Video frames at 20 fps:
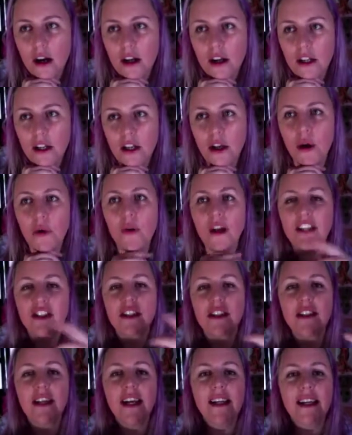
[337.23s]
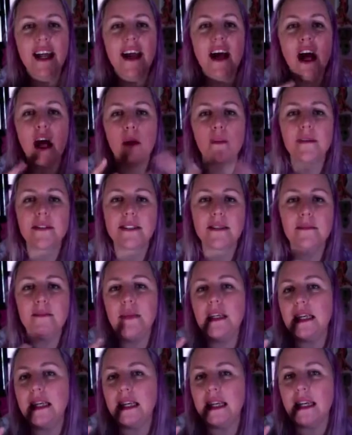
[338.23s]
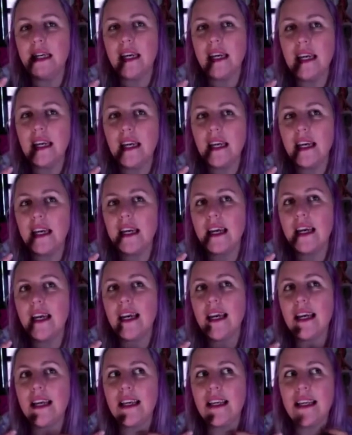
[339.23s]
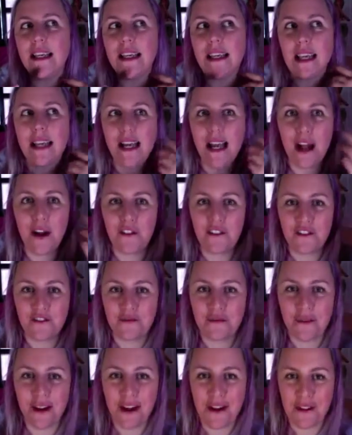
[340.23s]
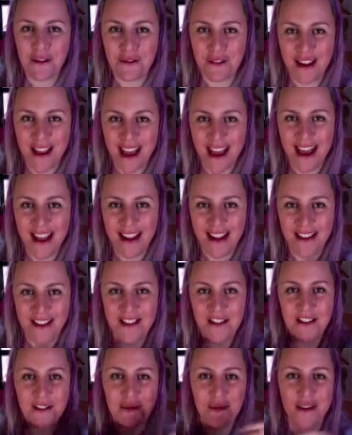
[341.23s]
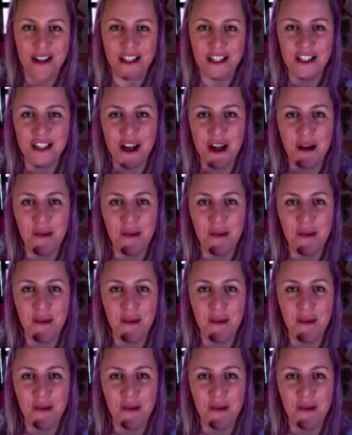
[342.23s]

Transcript: you know, it just kind of helps me get out of my own head, which